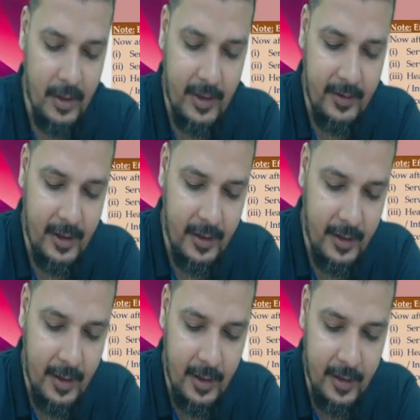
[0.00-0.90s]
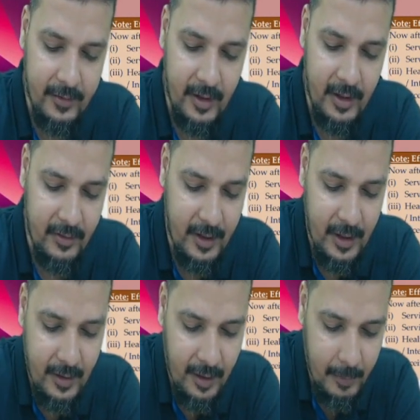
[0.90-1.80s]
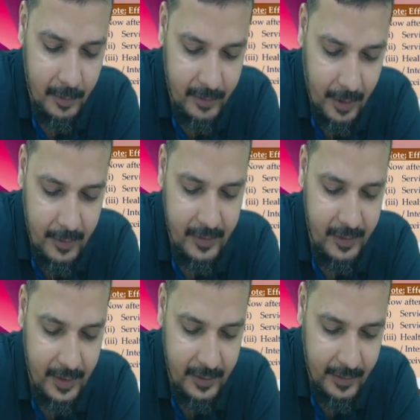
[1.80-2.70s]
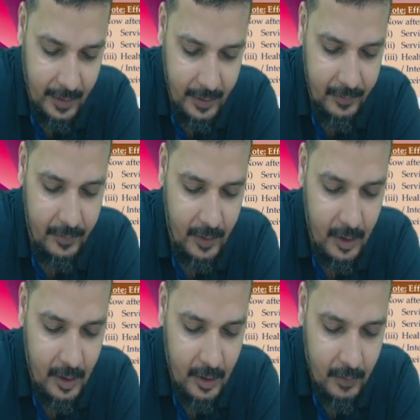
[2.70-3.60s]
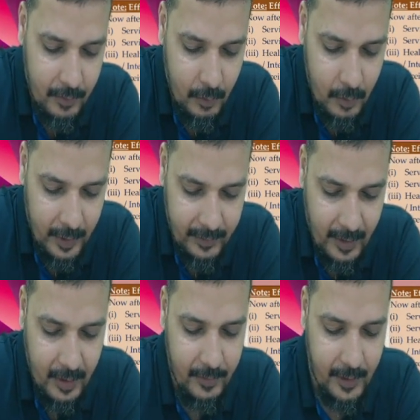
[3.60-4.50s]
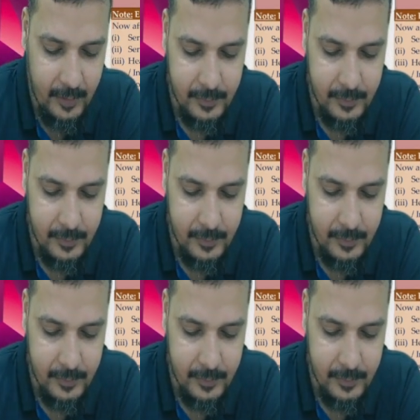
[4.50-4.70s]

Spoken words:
There's a change in entry number 73, 74 and 75.